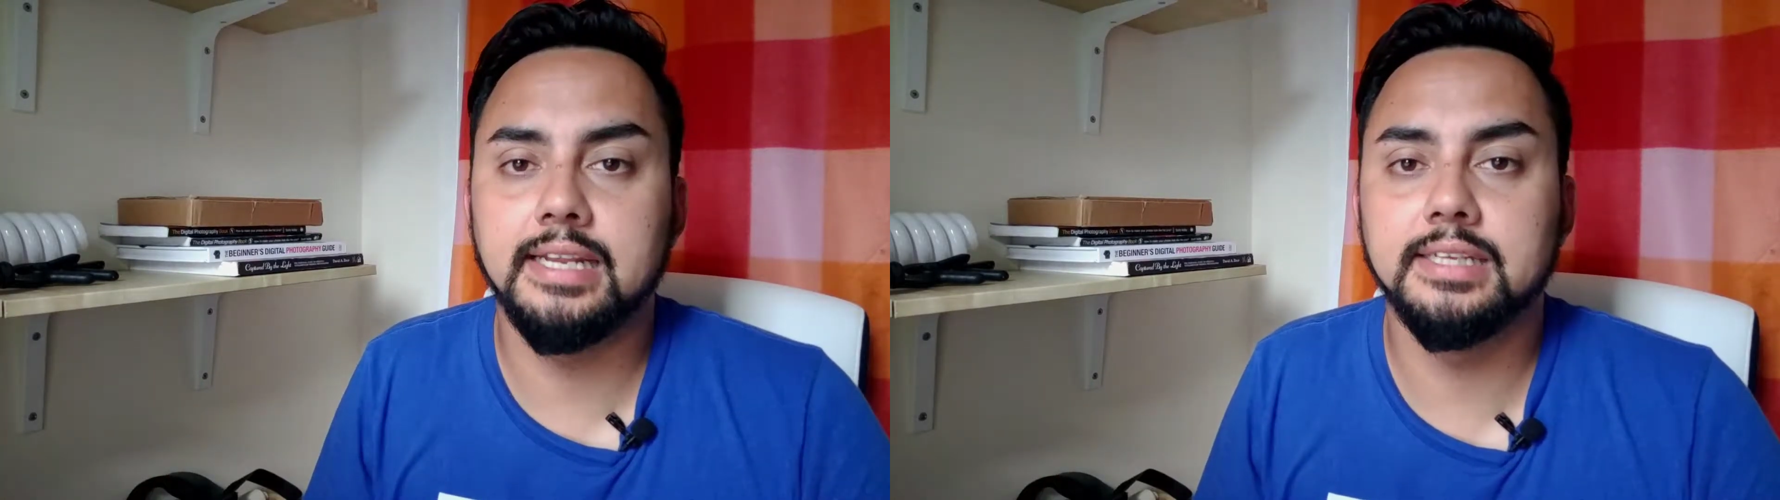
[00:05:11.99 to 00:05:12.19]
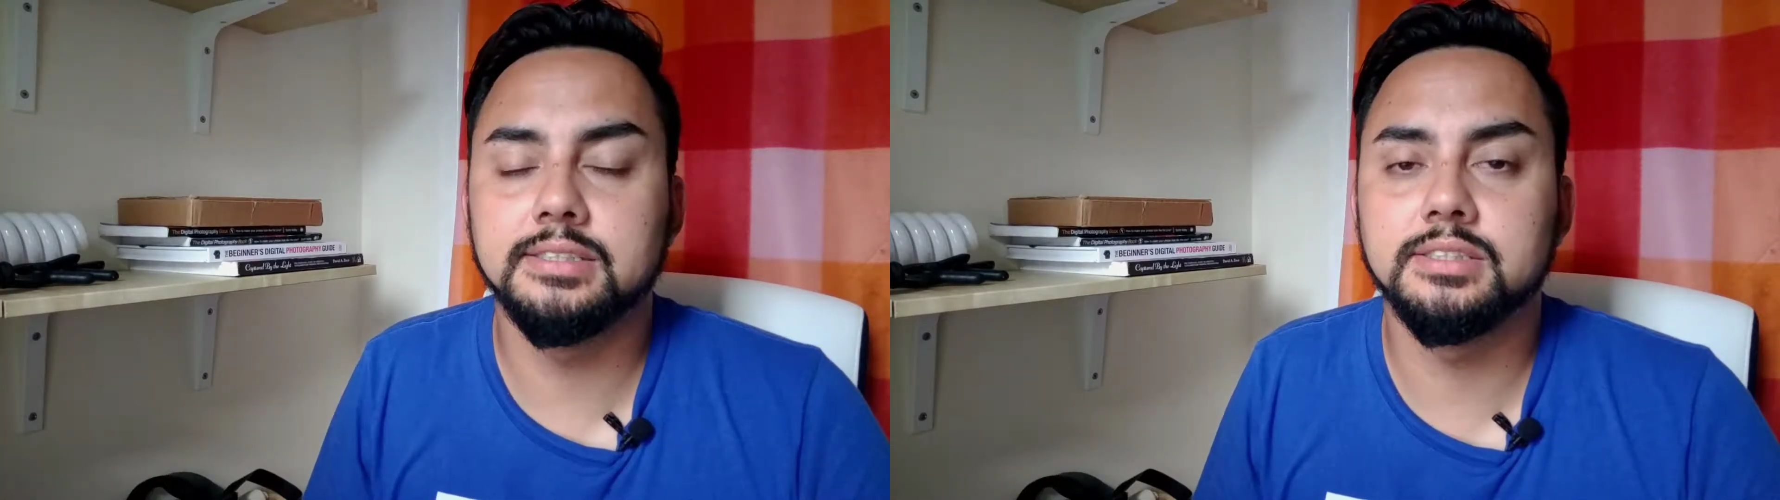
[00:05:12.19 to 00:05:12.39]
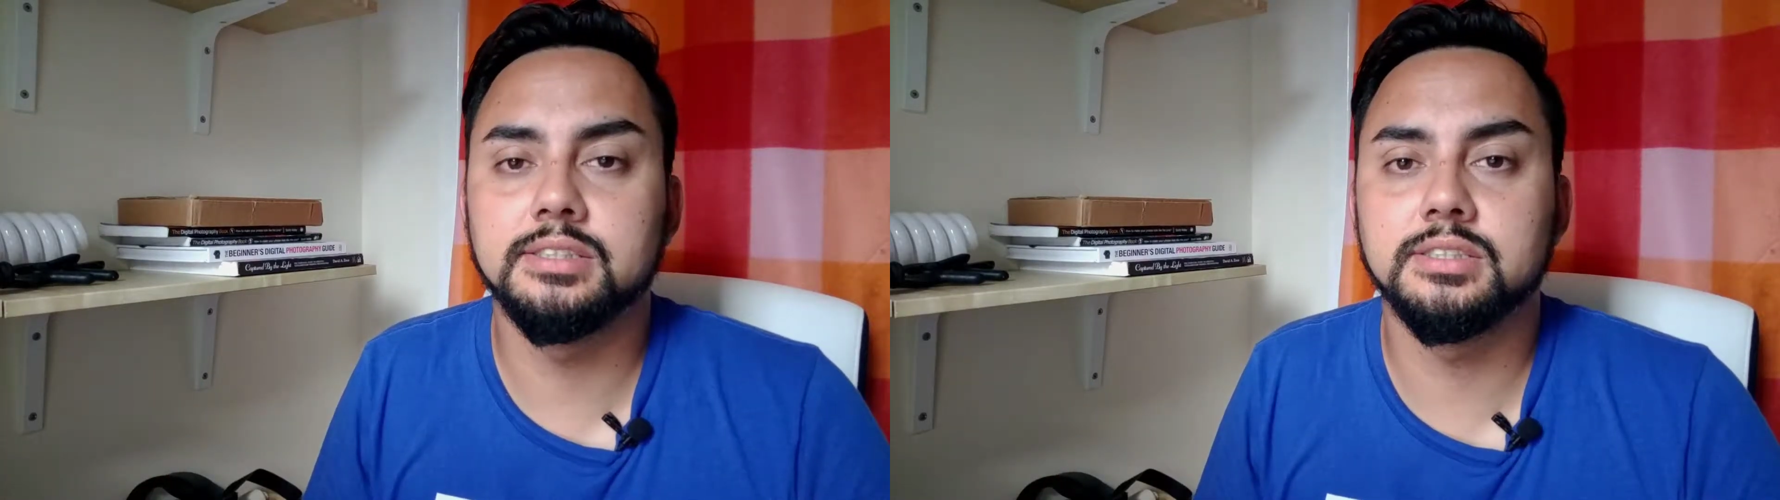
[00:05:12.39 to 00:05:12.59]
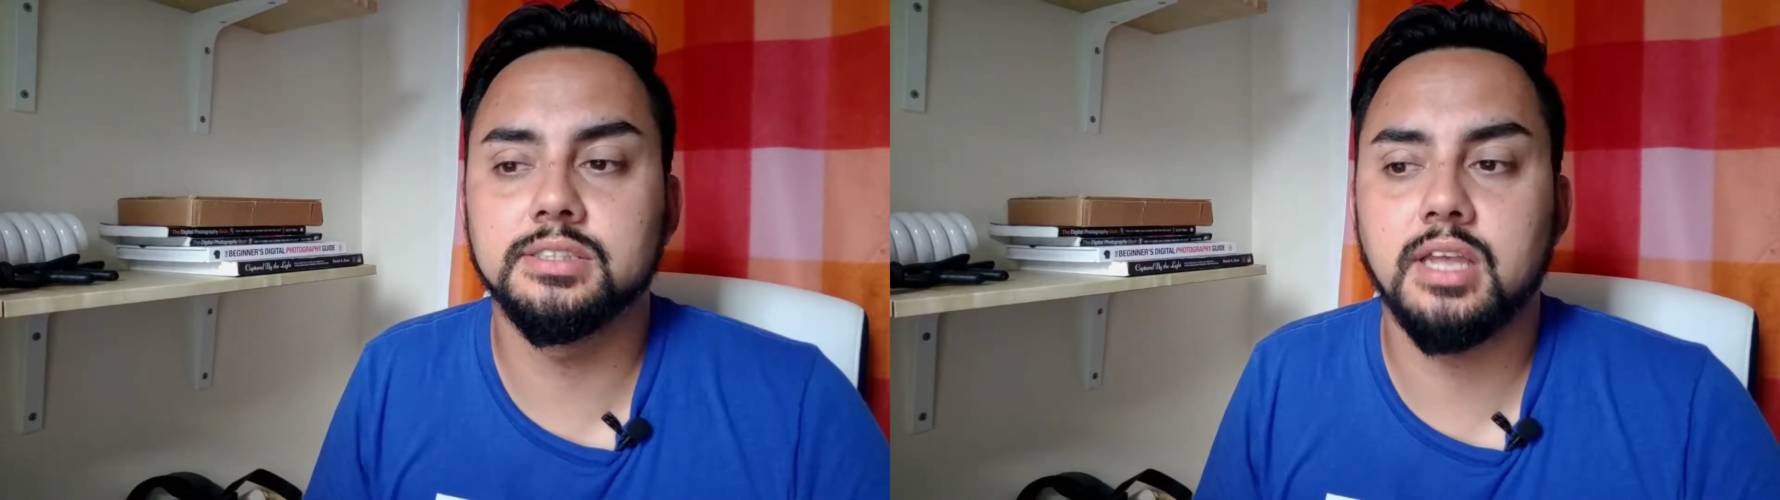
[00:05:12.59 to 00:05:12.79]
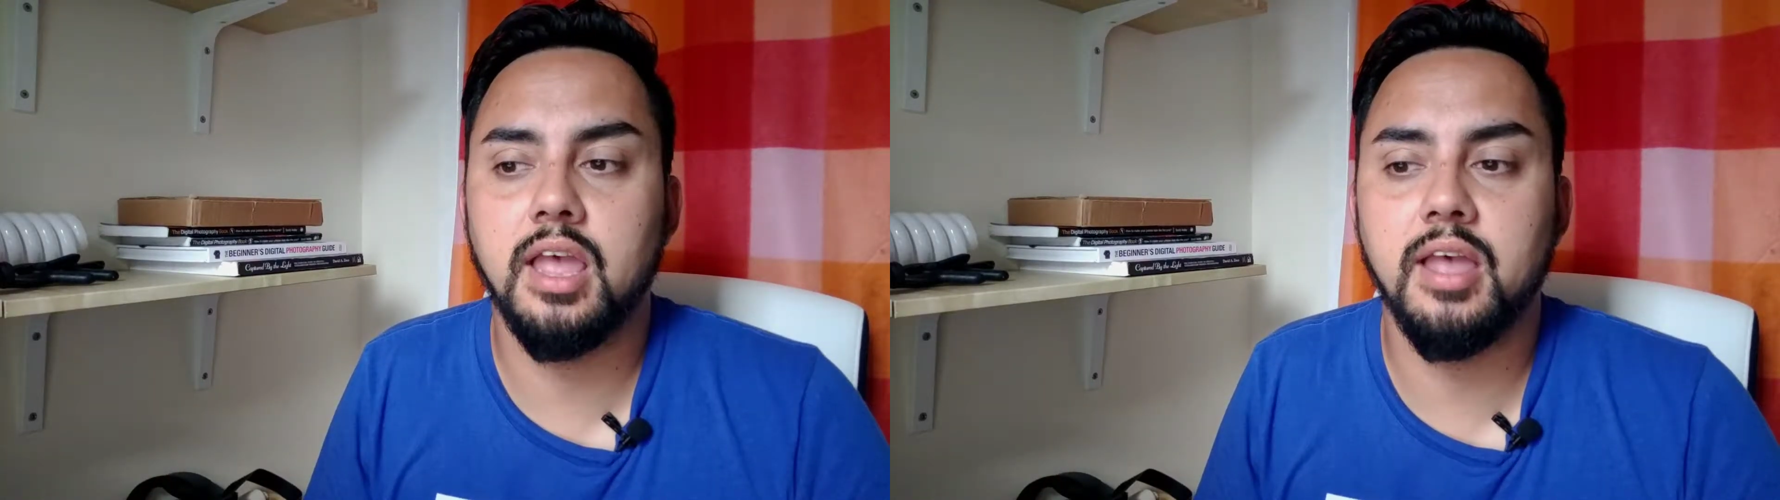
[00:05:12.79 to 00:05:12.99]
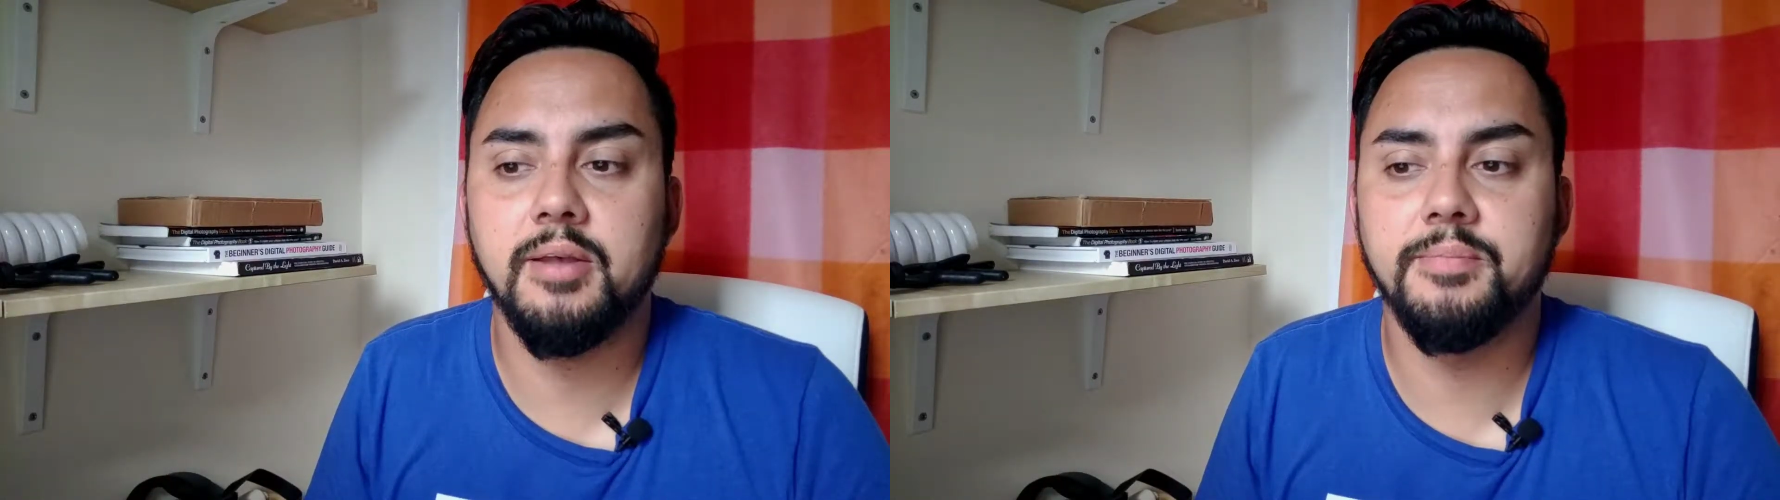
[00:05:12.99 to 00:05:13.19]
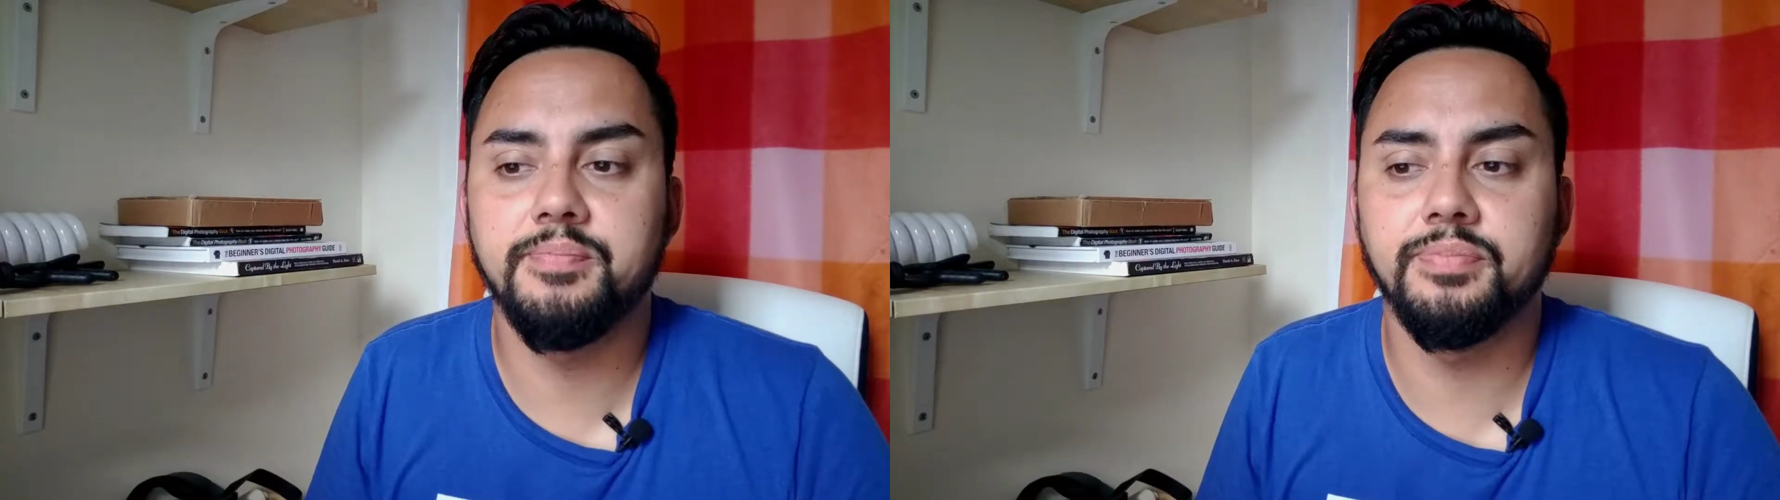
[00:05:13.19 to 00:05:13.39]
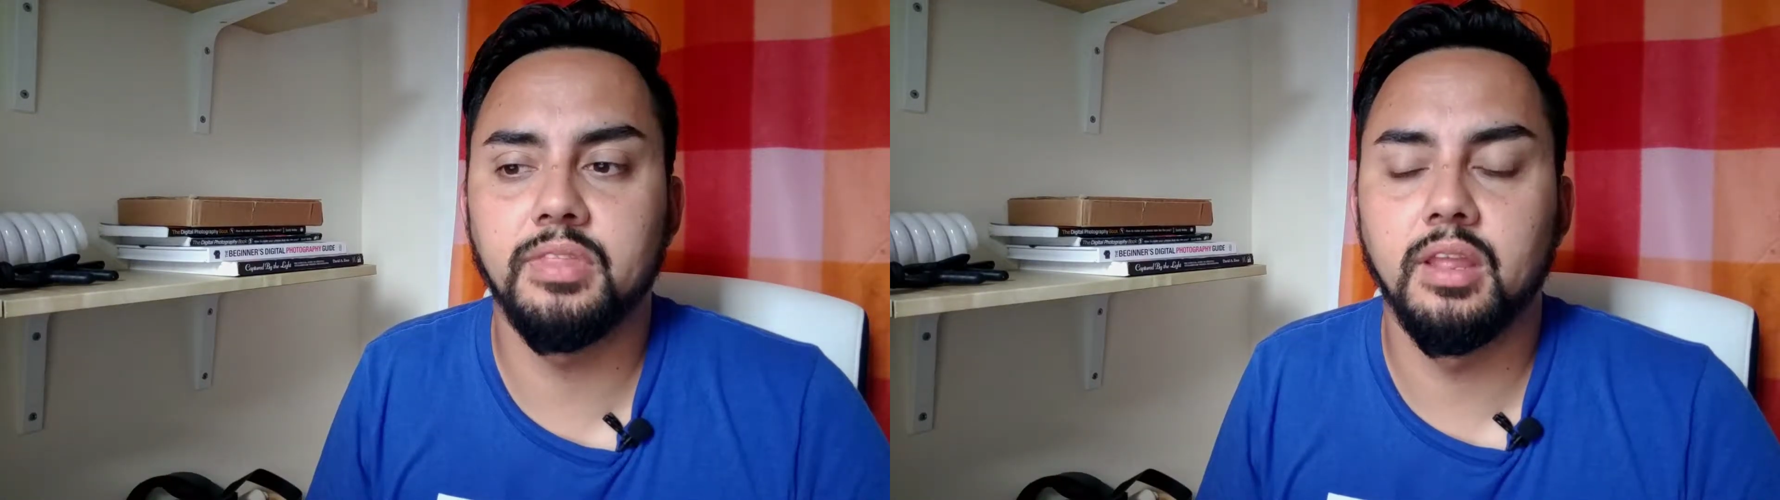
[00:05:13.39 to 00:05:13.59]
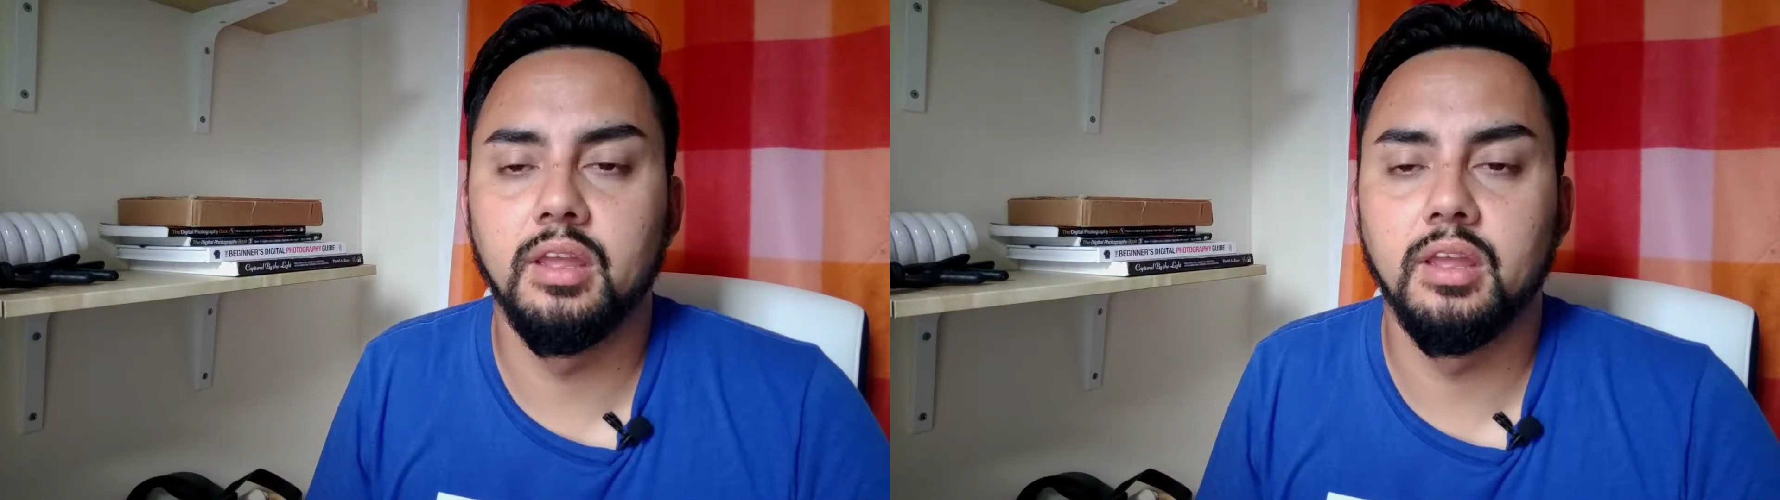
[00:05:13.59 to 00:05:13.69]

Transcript: edits, I